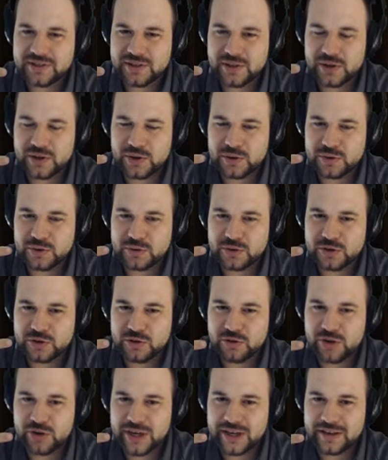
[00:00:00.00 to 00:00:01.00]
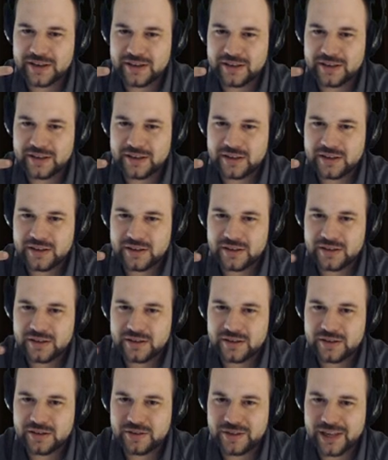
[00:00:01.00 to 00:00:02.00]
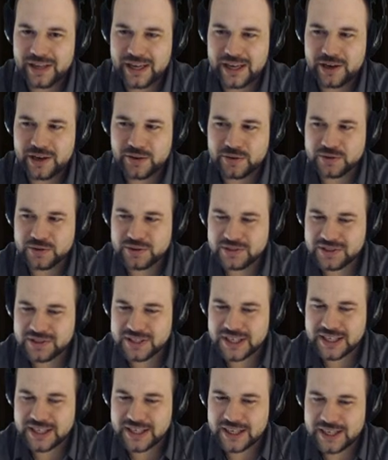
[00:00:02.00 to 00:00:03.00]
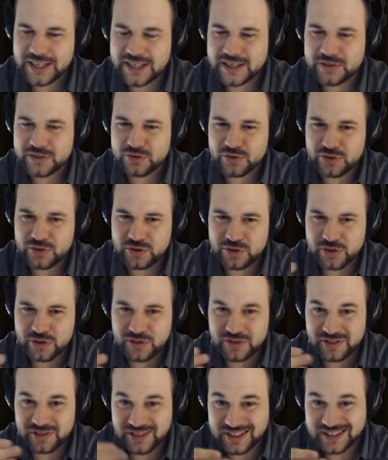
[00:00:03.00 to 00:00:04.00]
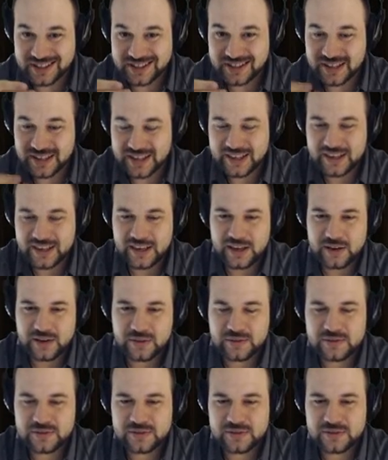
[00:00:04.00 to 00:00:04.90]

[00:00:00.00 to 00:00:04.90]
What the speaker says: the code correctly on the outer side again, or on this side now?